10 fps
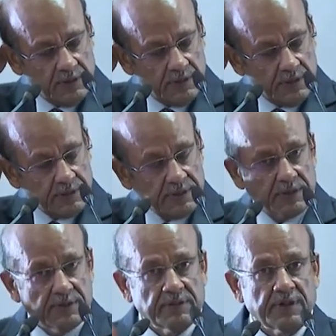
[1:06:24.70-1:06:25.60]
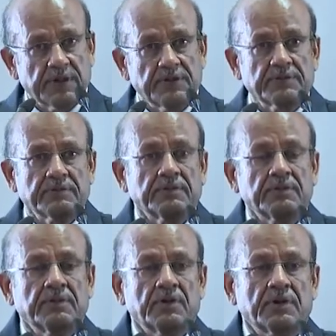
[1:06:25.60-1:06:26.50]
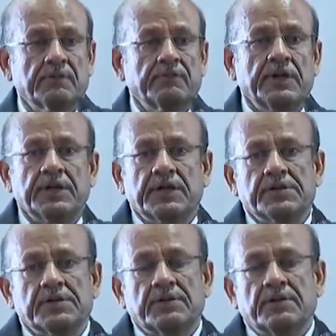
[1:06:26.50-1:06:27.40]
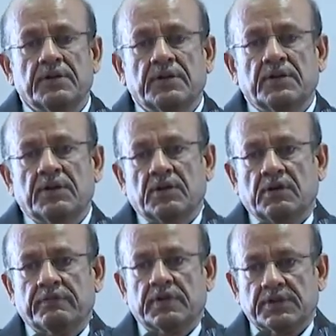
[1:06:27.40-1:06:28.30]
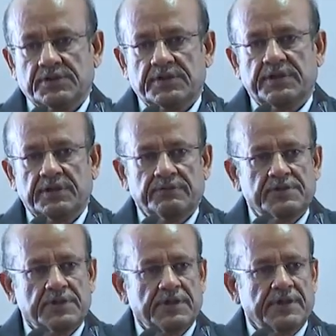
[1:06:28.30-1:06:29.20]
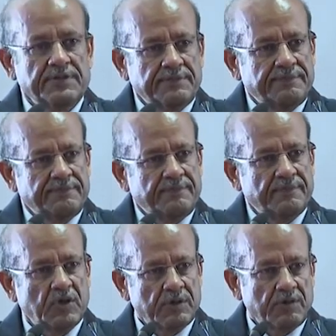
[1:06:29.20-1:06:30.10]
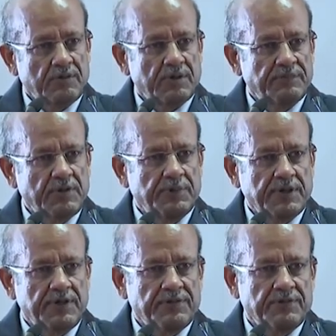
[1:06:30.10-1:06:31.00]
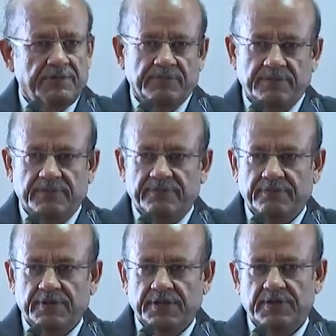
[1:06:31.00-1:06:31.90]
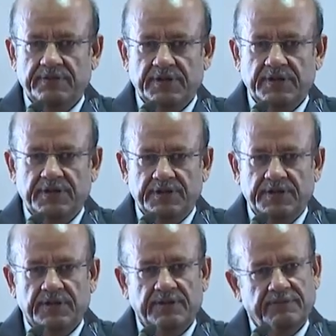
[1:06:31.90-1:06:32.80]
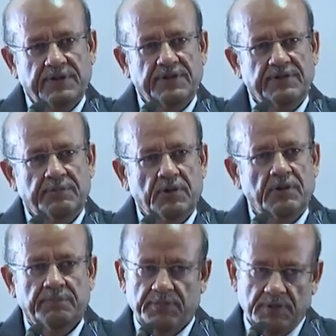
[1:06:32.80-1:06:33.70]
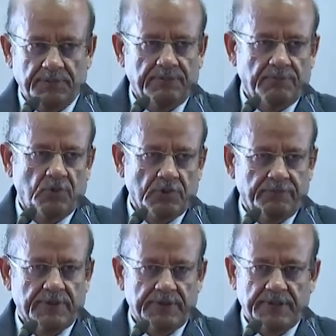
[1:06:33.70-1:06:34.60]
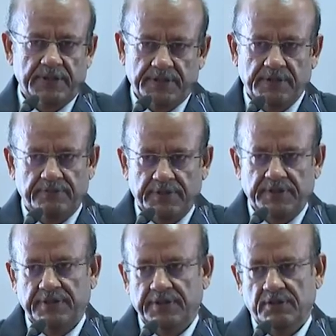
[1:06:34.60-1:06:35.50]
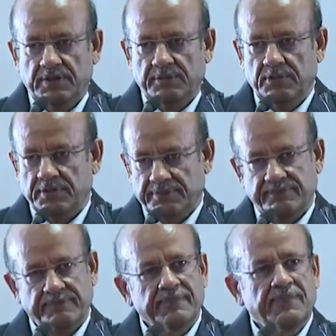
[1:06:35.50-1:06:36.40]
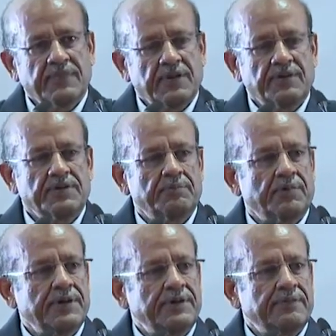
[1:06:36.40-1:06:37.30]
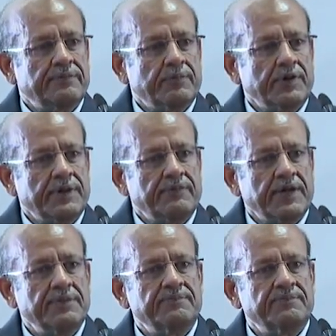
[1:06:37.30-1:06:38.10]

And then there is lot of litigation of custody of children born out of the parents. One is living in India, one is abroad. Maybe both were there either way in India or abroad at some point of time.